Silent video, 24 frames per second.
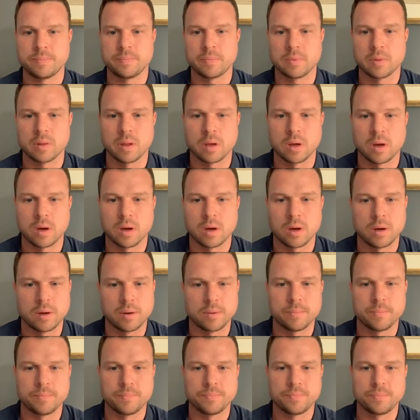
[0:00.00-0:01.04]

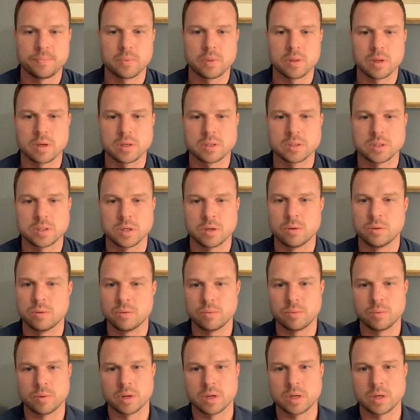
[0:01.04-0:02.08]
Um, so
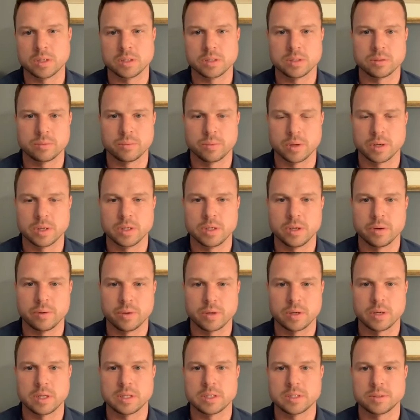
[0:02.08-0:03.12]
we're gonna we're gonna do it.
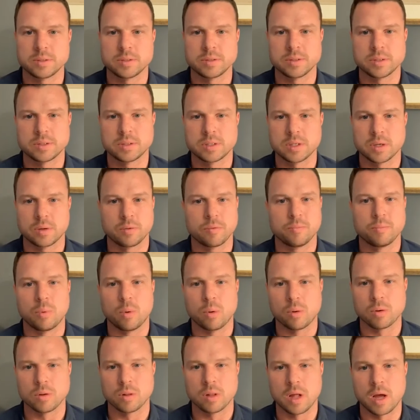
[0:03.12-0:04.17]
It's sort of
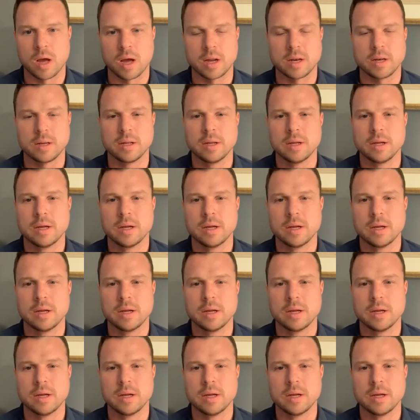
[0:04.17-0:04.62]
borderline.